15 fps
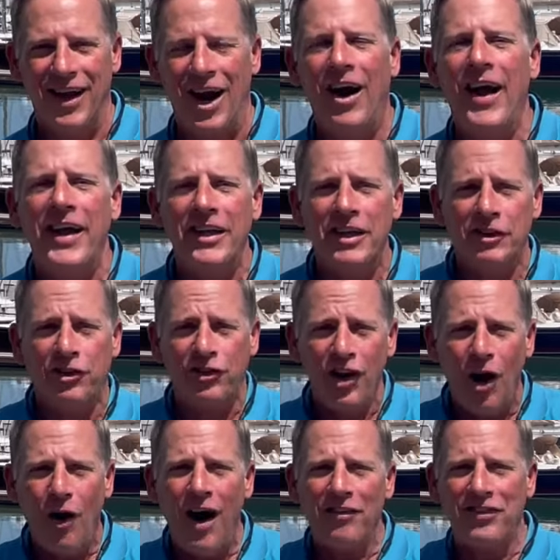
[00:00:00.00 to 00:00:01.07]
All right, it's
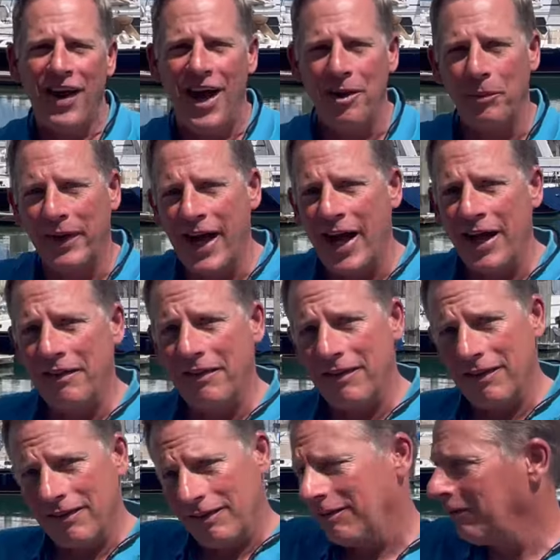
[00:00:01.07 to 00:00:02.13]
show-off time. We got
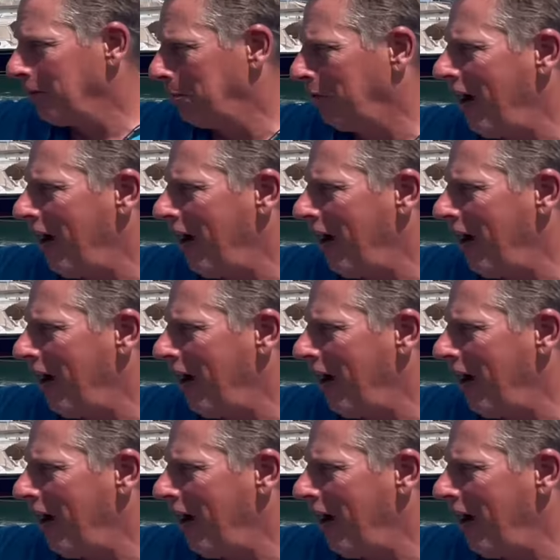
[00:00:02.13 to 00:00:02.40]
the